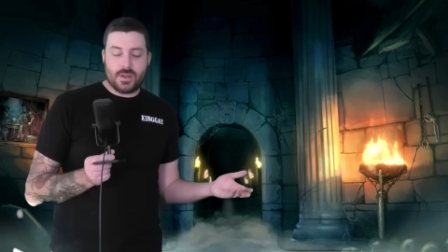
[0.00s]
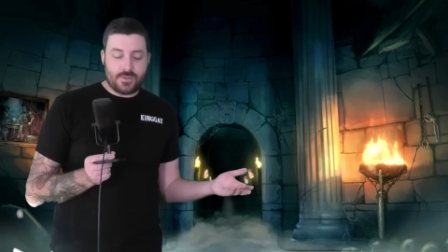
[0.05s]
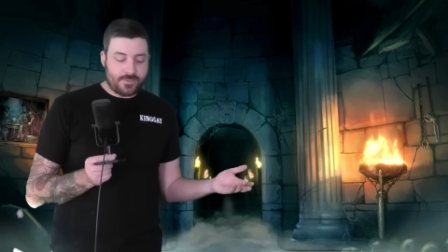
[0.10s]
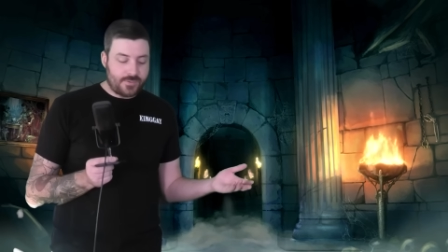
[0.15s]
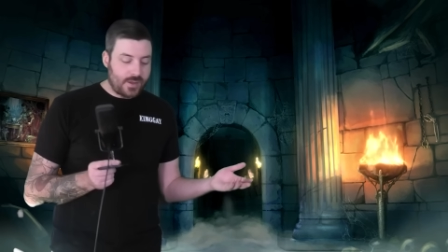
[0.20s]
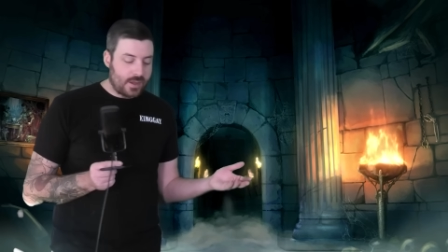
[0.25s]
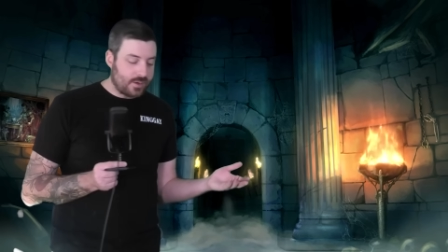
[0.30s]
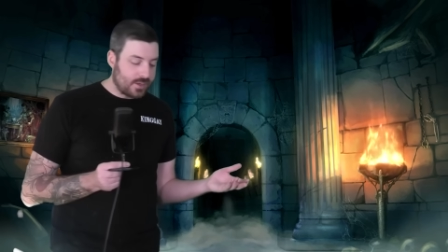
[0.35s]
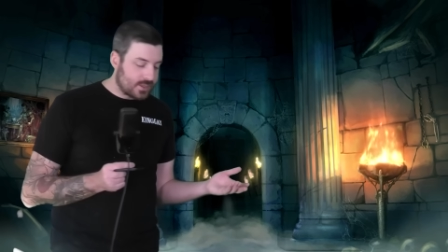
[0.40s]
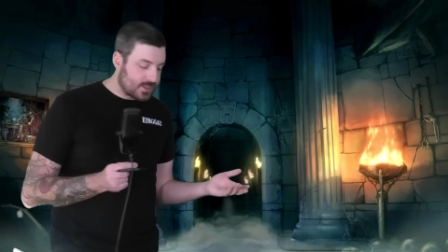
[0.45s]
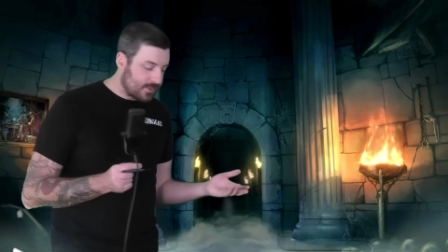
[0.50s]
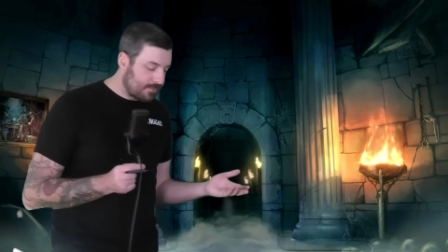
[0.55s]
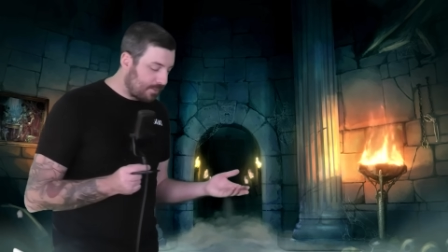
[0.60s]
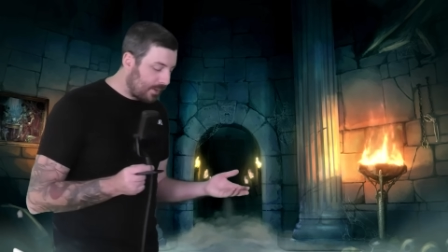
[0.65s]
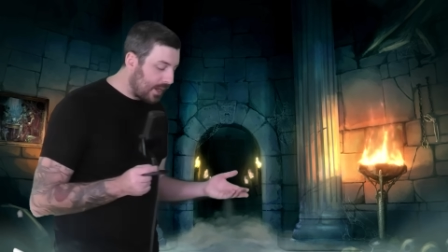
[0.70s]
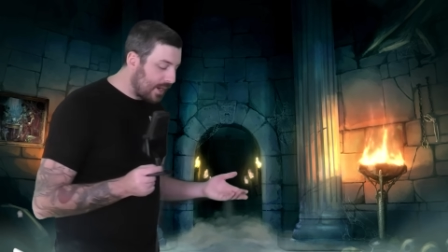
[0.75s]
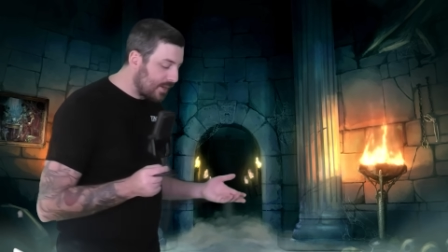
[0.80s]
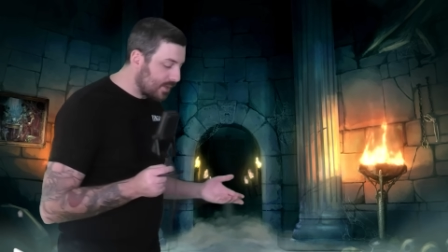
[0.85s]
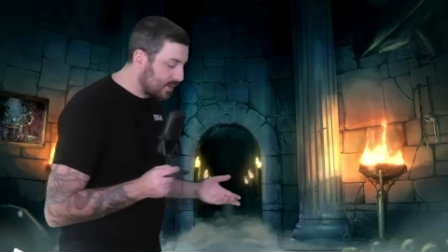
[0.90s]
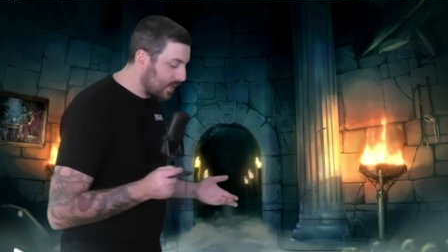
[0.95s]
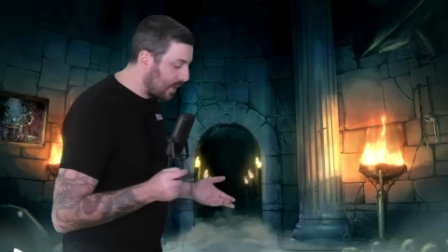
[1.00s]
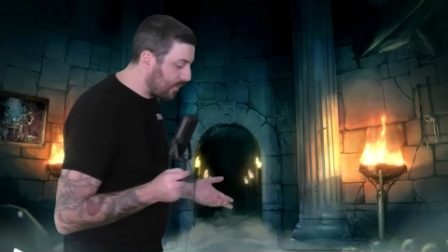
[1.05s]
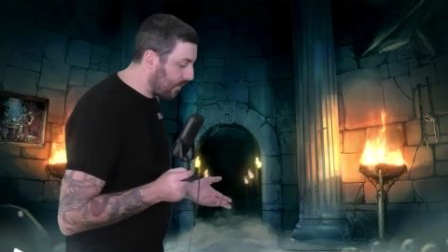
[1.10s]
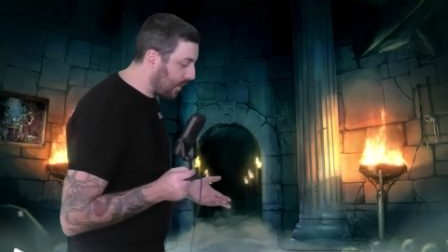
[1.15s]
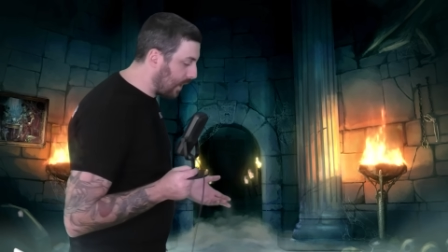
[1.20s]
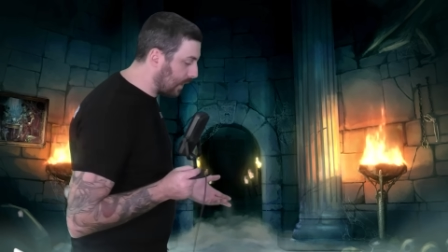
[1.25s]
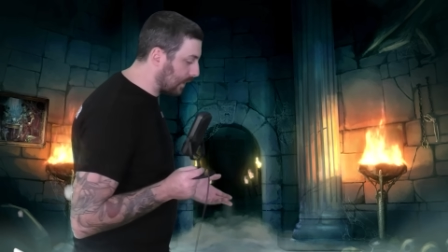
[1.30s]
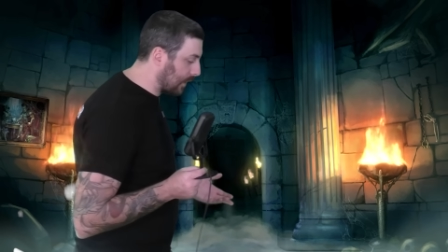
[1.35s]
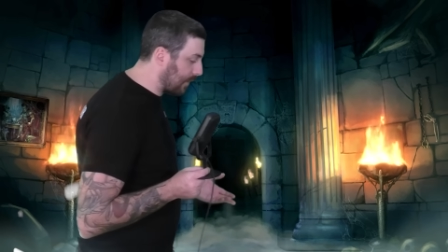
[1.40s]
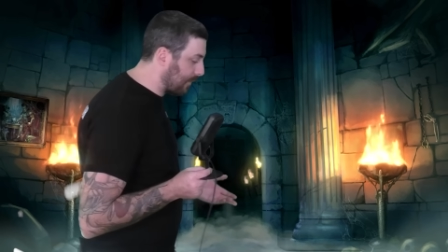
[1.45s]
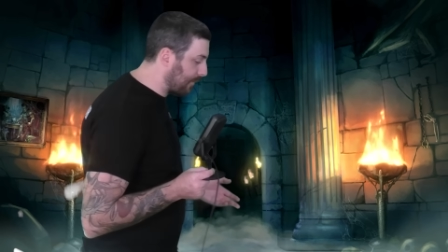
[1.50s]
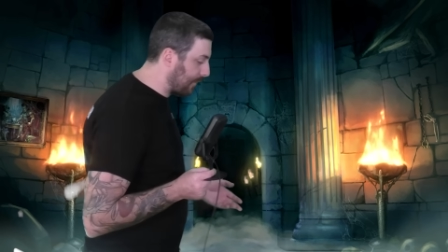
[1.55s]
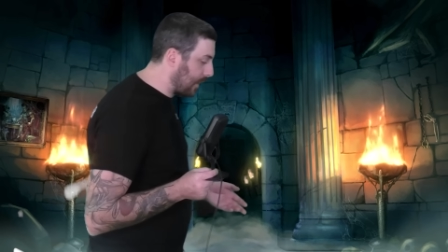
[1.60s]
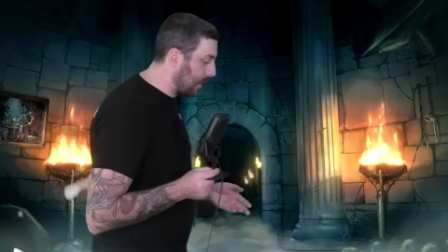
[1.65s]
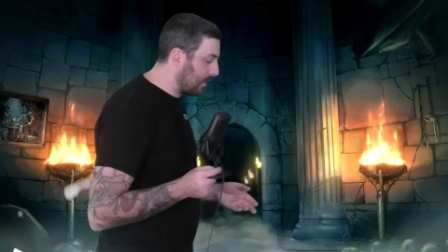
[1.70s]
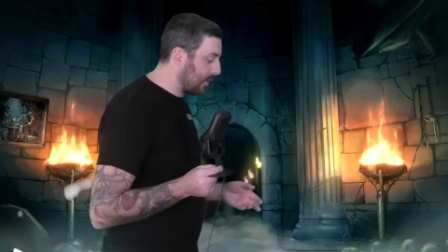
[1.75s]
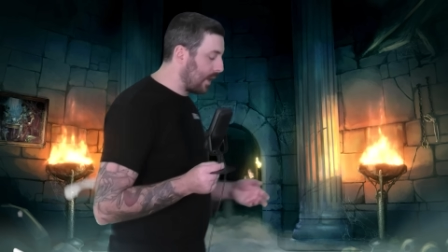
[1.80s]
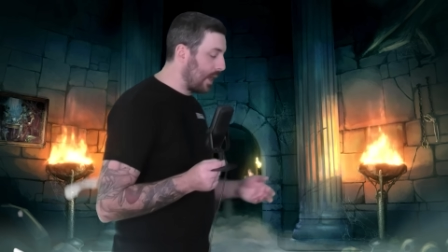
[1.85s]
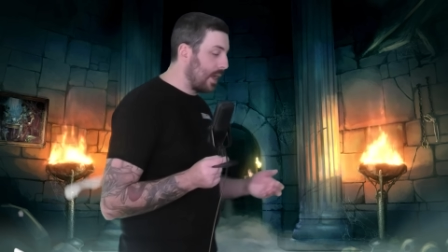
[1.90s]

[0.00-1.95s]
It failed. It's a player design relic that failed,